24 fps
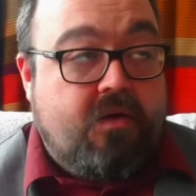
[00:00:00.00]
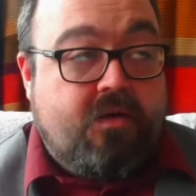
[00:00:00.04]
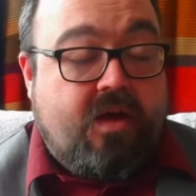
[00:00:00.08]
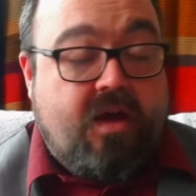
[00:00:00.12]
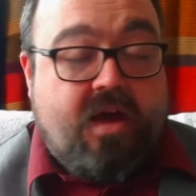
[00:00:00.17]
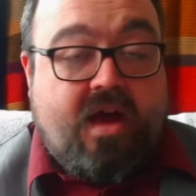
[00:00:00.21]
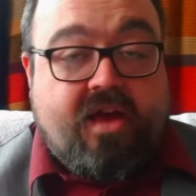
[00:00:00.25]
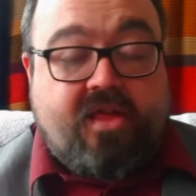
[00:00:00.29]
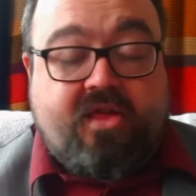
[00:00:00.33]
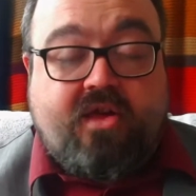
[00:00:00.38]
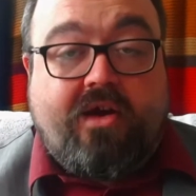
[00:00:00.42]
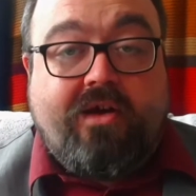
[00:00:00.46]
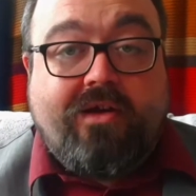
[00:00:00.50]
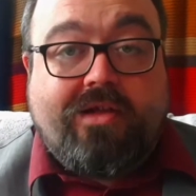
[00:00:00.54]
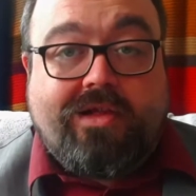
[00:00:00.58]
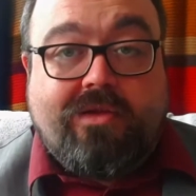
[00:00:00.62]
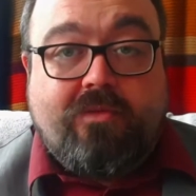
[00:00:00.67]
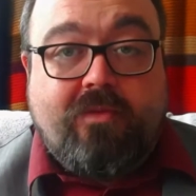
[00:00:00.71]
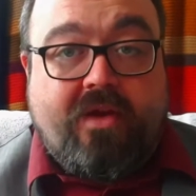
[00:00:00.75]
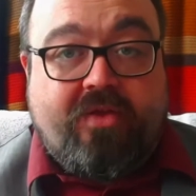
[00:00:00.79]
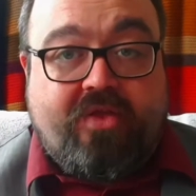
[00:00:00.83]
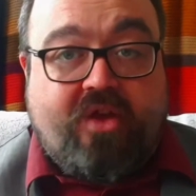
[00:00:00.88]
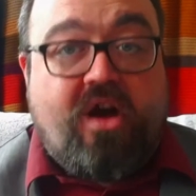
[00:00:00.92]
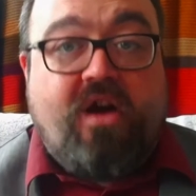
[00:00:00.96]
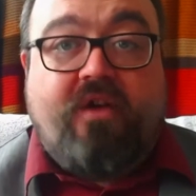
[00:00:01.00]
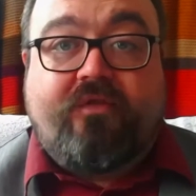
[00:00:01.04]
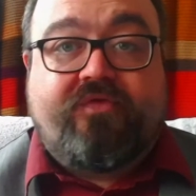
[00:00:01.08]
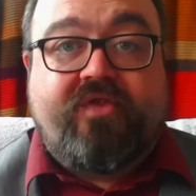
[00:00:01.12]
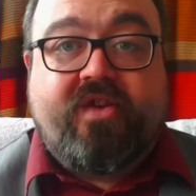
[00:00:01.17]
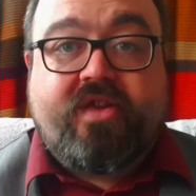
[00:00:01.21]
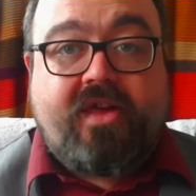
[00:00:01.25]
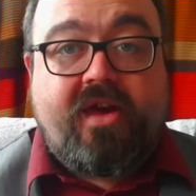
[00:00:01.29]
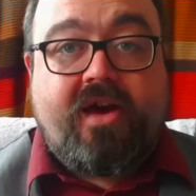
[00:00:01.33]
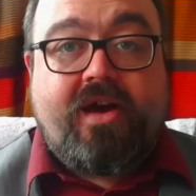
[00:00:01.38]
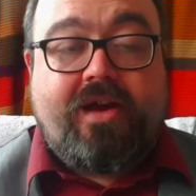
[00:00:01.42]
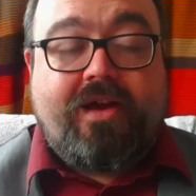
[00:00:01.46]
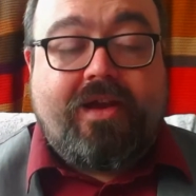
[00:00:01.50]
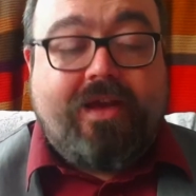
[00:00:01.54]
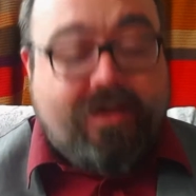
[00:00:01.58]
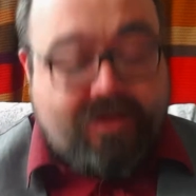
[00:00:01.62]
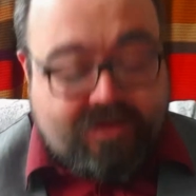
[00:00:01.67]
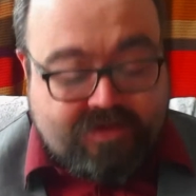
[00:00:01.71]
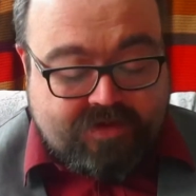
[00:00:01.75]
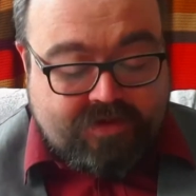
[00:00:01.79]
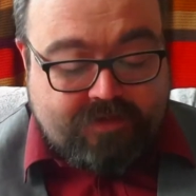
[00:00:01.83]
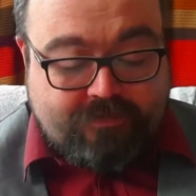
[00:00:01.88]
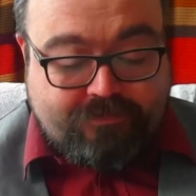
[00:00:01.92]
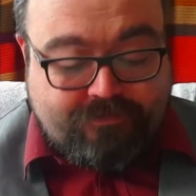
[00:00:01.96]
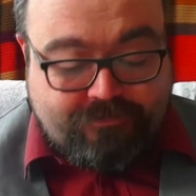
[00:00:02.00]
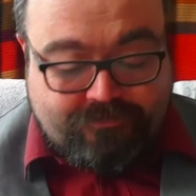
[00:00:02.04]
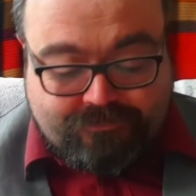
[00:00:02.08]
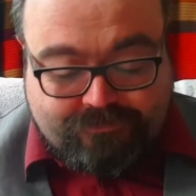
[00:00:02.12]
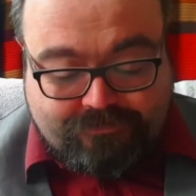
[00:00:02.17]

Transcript: A title with Of the Daleks.